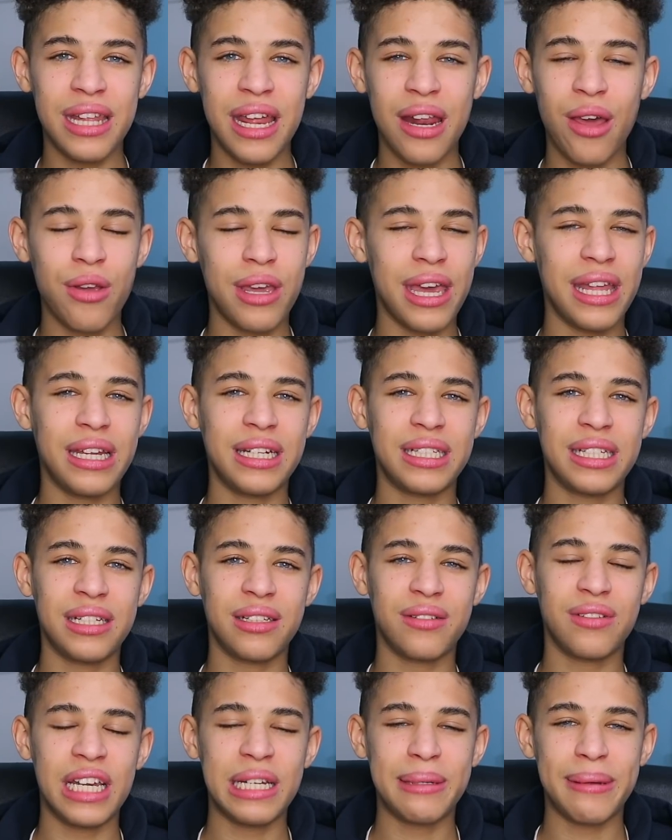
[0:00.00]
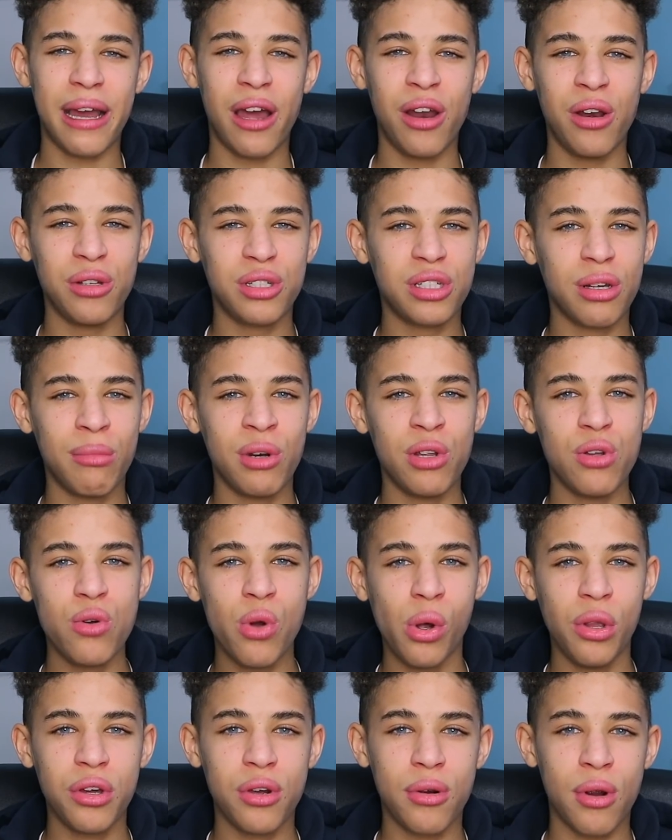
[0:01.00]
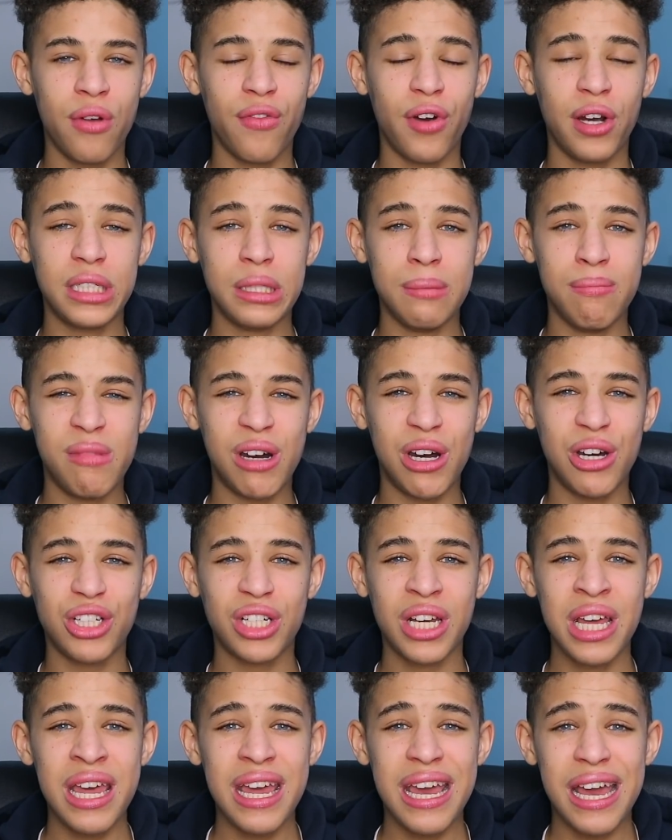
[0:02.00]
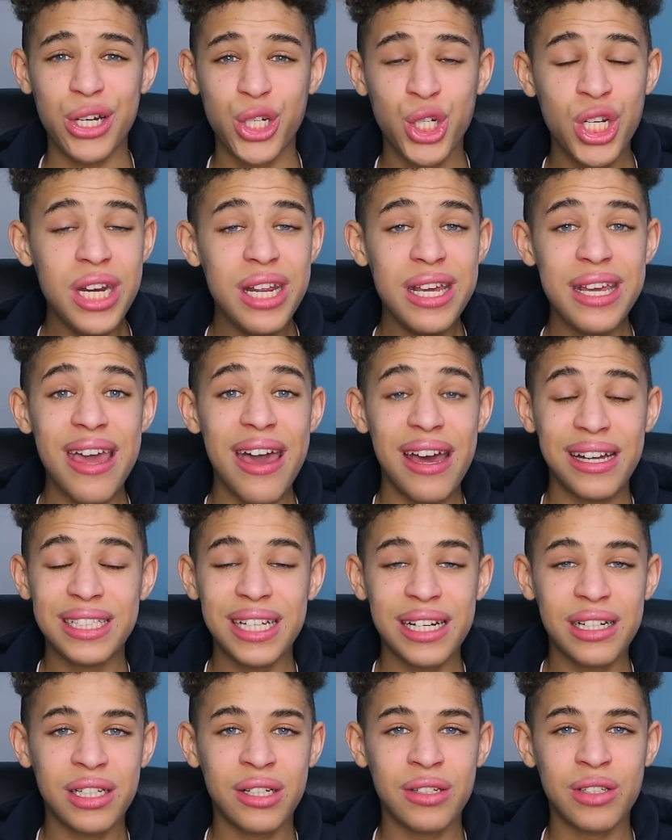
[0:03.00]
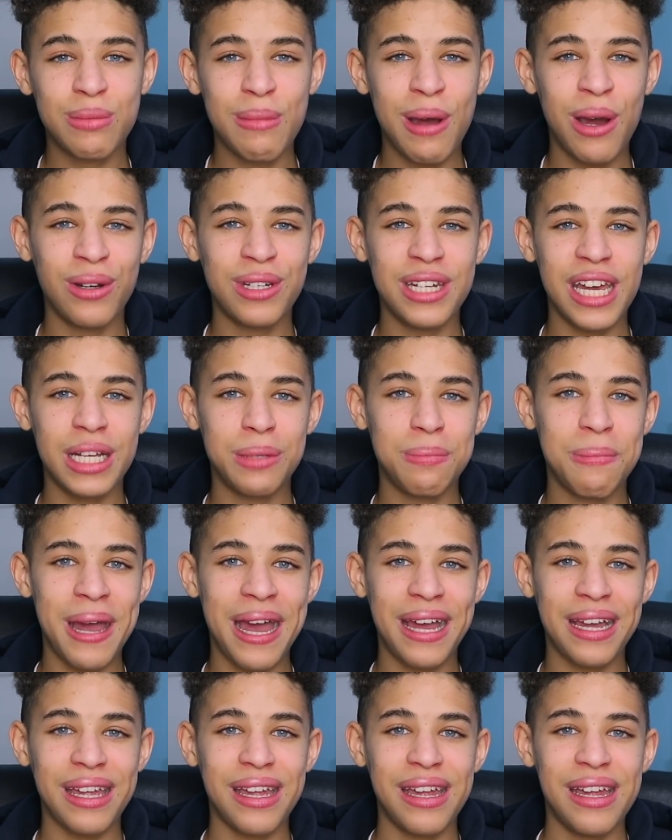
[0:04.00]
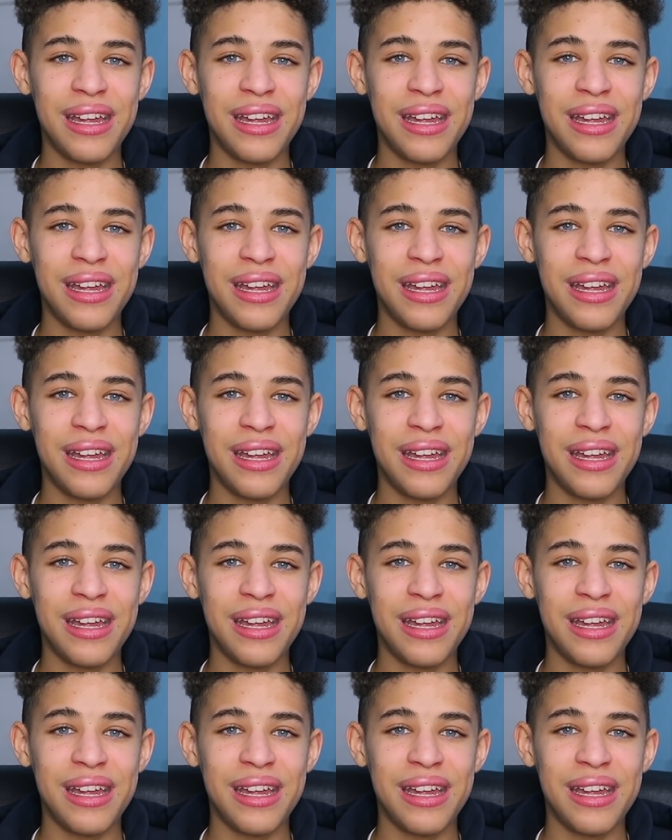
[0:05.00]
They don't get their sense of taste back. I know someone who got the coronavirus in March, and she didn't get a sense of smell and taste back